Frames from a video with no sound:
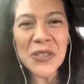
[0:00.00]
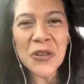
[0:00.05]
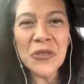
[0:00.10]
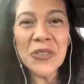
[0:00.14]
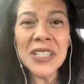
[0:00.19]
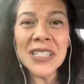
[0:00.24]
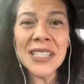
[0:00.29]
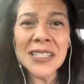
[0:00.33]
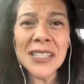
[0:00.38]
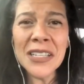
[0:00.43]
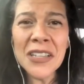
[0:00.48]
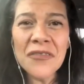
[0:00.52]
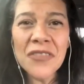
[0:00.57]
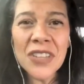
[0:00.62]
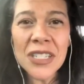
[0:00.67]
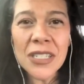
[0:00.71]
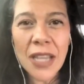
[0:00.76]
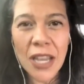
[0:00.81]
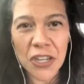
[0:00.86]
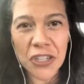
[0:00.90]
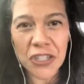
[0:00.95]
So this is an
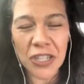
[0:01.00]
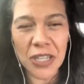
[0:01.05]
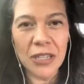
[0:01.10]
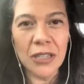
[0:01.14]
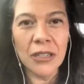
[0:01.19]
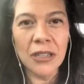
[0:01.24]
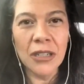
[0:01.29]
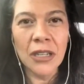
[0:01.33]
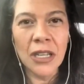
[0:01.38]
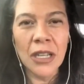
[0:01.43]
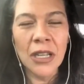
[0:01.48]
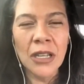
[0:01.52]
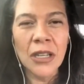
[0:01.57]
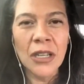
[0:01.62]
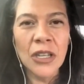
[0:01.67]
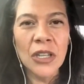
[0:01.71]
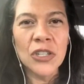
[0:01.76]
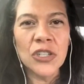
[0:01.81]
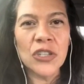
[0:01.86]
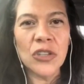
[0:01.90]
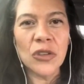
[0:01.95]
invitation
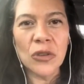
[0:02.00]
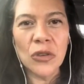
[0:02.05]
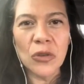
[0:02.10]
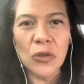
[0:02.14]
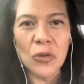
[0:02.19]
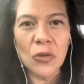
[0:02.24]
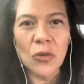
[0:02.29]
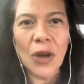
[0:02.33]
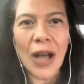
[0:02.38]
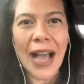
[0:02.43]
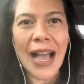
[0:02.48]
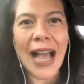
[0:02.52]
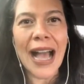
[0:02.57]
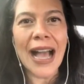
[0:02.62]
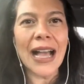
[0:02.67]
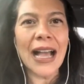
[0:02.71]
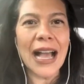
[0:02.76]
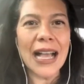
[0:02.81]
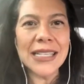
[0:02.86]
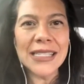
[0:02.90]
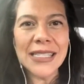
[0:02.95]
to,
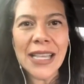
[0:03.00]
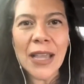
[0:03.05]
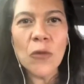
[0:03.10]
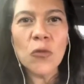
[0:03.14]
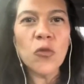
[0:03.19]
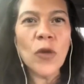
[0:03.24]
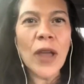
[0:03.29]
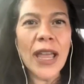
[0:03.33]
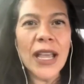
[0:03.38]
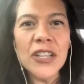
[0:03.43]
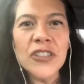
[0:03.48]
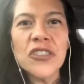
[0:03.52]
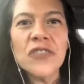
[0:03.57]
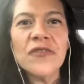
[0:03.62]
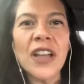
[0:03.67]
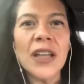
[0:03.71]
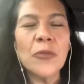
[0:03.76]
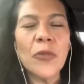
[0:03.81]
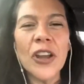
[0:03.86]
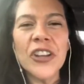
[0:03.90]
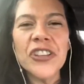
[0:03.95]
I say raise
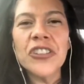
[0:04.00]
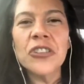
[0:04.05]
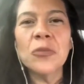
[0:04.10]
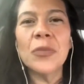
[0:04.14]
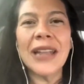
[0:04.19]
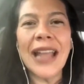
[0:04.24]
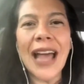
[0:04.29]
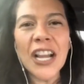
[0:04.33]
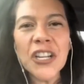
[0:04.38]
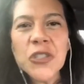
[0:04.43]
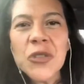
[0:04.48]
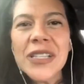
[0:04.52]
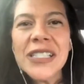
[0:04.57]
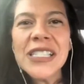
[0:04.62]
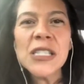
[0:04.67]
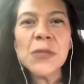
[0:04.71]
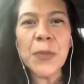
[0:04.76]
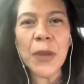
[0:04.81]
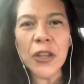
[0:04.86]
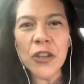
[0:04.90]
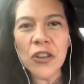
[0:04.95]
your vibration, but
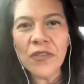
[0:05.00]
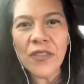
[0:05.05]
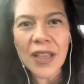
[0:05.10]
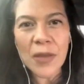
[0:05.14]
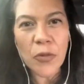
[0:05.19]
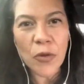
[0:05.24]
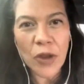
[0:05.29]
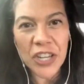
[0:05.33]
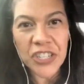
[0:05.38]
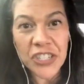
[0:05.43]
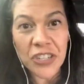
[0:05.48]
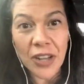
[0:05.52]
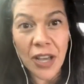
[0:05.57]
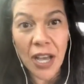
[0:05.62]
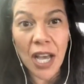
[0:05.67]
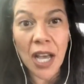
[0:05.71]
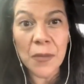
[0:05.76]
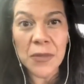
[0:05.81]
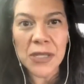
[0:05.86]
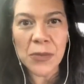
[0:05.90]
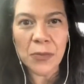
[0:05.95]
actually speed your
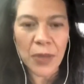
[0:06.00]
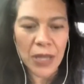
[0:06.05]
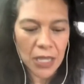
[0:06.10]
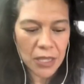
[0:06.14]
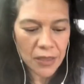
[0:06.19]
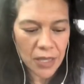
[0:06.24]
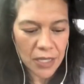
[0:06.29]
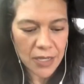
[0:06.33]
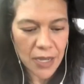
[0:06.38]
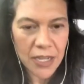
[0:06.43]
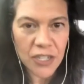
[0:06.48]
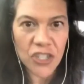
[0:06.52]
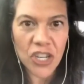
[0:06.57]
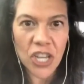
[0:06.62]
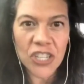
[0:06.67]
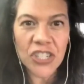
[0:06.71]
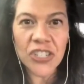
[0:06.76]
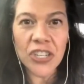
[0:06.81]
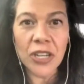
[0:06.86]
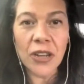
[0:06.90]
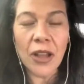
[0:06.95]
vibration up, speed the
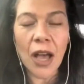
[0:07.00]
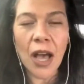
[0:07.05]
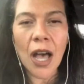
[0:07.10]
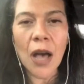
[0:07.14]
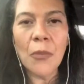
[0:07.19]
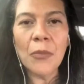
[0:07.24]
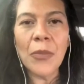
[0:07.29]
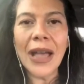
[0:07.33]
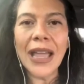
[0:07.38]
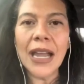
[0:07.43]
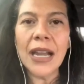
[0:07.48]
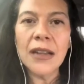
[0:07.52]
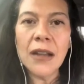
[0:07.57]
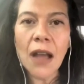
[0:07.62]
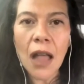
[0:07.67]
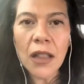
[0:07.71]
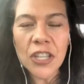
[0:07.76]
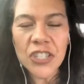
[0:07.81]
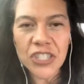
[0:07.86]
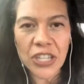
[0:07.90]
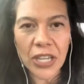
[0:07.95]
digestion up by
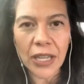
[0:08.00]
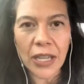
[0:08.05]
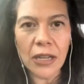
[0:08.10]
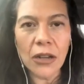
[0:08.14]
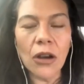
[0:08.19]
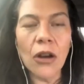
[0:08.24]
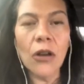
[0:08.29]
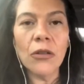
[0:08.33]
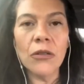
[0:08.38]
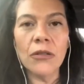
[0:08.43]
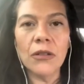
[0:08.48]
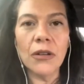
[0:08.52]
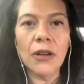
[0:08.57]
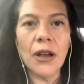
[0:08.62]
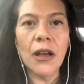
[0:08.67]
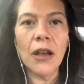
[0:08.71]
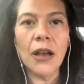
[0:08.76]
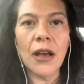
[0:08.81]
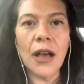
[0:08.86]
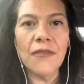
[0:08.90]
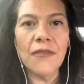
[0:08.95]
acknowledging it. Oh,
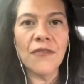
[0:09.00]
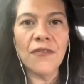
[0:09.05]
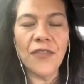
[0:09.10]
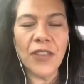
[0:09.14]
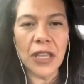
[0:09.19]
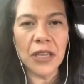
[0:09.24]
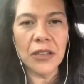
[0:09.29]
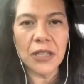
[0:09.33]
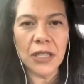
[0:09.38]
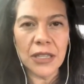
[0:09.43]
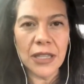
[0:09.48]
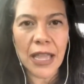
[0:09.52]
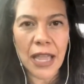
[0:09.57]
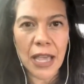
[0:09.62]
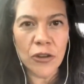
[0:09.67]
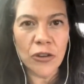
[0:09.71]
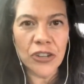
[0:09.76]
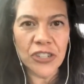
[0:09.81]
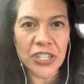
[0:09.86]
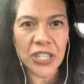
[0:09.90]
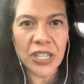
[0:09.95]
I'm feeling
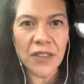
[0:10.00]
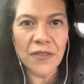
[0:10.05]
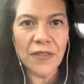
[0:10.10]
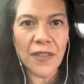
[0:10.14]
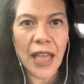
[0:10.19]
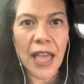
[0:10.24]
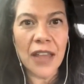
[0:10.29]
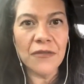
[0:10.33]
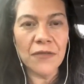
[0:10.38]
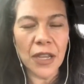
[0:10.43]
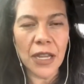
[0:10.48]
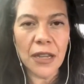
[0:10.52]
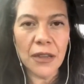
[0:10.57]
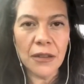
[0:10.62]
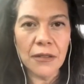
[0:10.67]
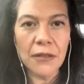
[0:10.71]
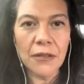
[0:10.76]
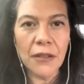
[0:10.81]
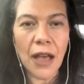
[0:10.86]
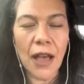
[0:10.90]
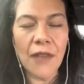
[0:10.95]
the energy of
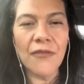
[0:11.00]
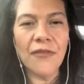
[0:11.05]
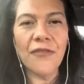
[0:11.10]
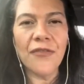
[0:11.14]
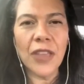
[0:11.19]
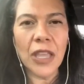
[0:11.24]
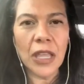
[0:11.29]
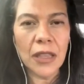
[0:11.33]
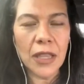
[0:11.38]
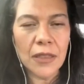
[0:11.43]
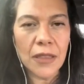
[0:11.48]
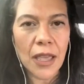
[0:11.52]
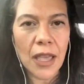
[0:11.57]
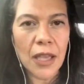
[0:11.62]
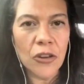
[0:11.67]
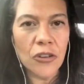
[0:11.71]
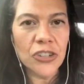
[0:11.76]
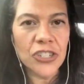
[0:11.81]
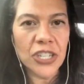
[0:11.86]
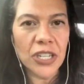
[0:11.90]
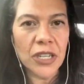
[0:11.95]
envy. I'm feeling
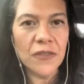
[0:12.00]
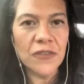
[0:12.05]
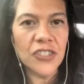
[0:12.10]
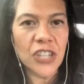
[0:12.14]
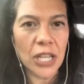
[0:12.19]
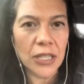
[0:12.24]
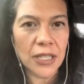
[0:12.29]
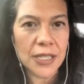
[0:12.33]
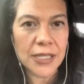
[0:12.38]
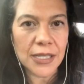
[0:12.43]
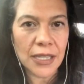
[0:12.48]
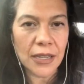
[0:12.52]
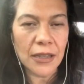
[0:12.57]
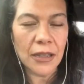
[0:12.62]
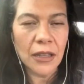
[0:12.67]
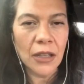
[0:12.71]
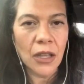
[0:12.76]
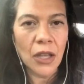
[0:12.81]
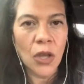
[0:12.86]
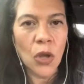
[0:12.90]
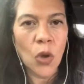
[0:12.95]
the energy of
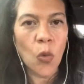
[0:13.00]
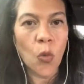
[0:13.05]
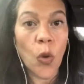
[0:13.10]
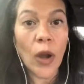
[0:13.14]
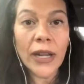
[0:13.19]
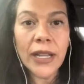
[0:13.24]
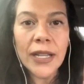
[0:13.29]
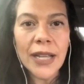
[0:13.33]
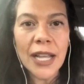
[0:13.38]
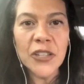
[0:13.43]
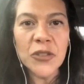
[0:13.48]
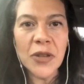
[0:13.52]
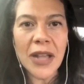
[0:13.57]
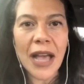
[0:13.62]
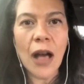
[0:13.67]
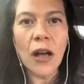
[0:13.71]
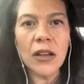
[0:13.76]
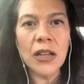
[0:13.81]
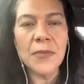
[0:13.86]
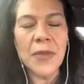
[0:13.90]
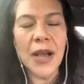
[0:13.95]
jealousy. What can I
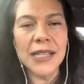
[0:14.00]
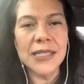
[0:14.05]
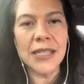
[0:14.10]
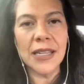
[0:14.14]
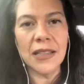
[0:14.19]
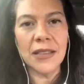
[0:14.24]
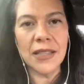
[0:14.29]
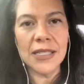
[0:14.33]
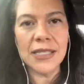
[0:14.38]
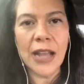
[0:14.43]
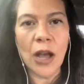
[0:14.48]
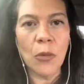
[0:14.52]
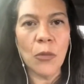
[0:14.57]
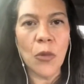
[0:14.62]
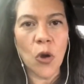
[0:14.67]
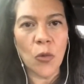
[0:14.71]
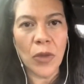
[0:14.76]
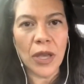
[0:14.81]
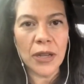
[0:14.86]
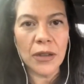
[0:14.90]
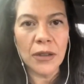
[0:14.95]
do to alchemize it in this
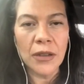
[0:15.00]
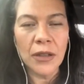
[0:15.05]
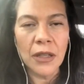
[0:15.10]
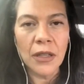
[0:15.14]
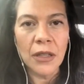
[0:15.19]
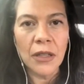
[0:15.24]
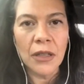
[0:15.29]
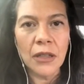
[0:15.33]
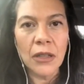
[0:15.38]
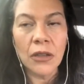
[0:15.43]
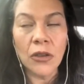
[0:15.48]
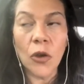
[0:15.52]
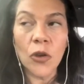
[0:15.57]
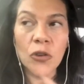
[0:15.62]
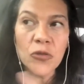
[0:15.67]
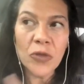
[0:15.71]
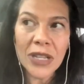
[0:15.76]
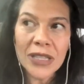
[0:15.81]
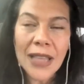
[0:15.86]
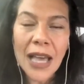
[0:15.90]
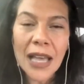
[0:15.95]
now moment?
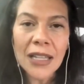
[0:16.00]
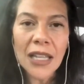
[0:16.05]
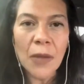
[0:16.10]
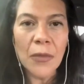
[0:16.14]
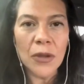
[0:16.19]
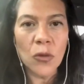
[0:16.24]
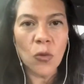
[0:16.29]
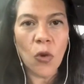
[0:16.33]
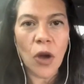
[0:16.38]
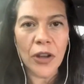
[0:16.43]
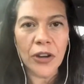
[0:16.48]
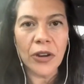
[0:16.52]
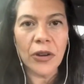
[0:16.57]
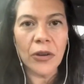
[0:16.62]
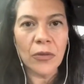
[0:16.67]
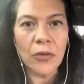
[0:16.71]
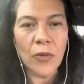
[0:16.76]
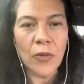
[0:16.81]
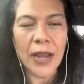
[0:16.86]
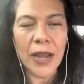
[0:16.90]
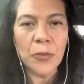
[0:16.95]
Go drink that lemon
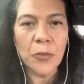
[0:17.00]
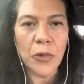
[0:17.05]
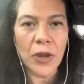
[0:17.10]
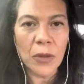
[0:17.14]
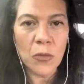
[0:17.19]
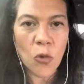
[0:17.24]
water, right?